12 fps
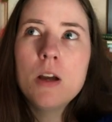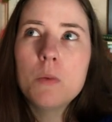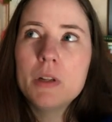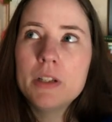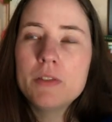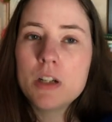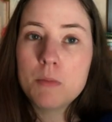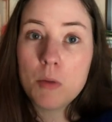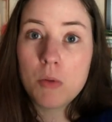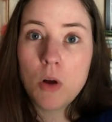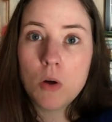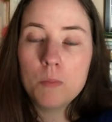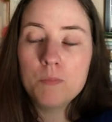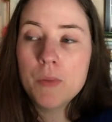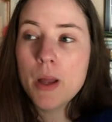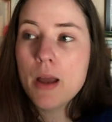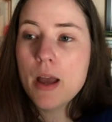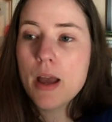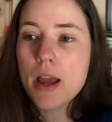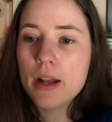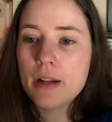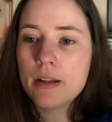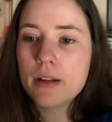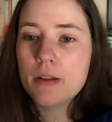we lived in a mobile home.
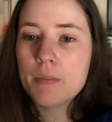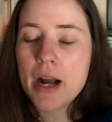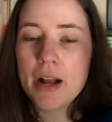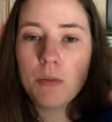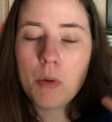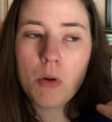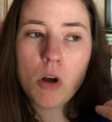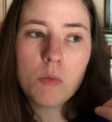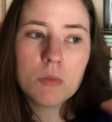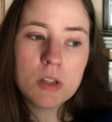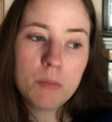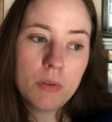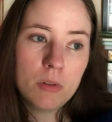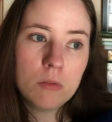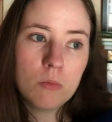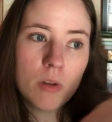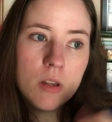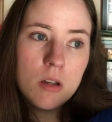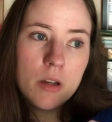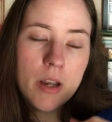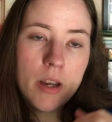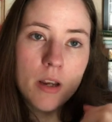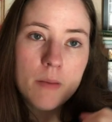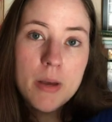And then behind the mobile home was a building with
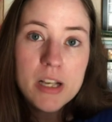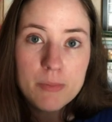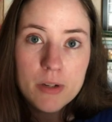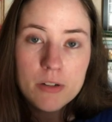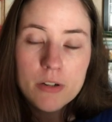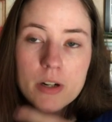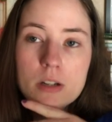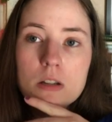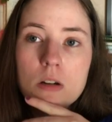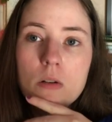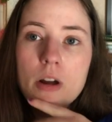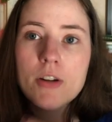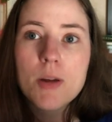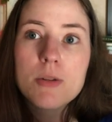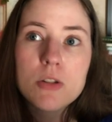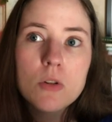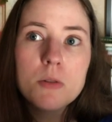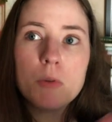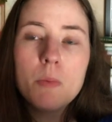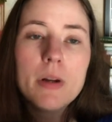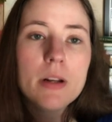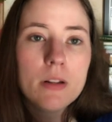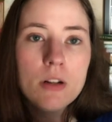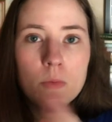a basement under it. So every time it stormed, we
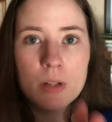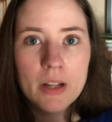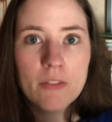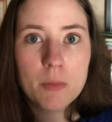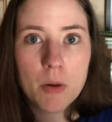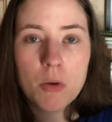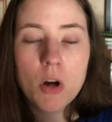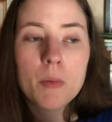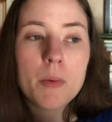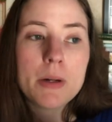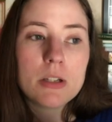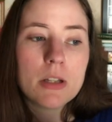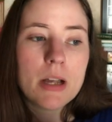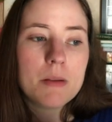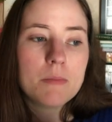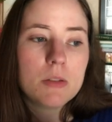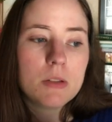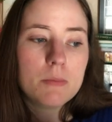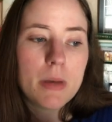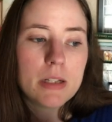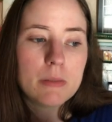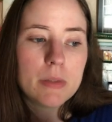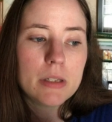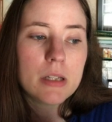went, you know, we left the mobile home and went to that
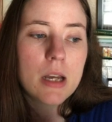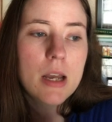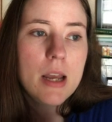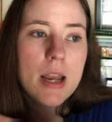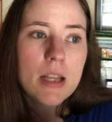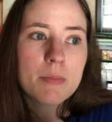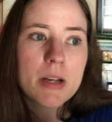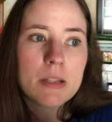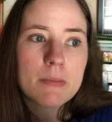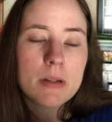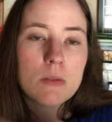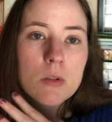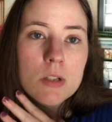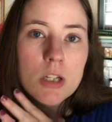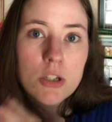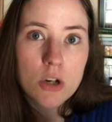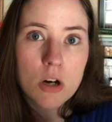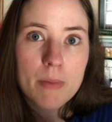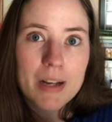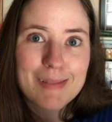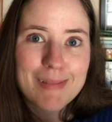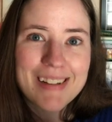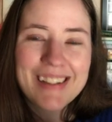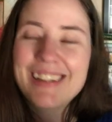basement. And the basement was a dirt
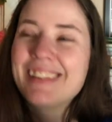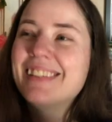basement.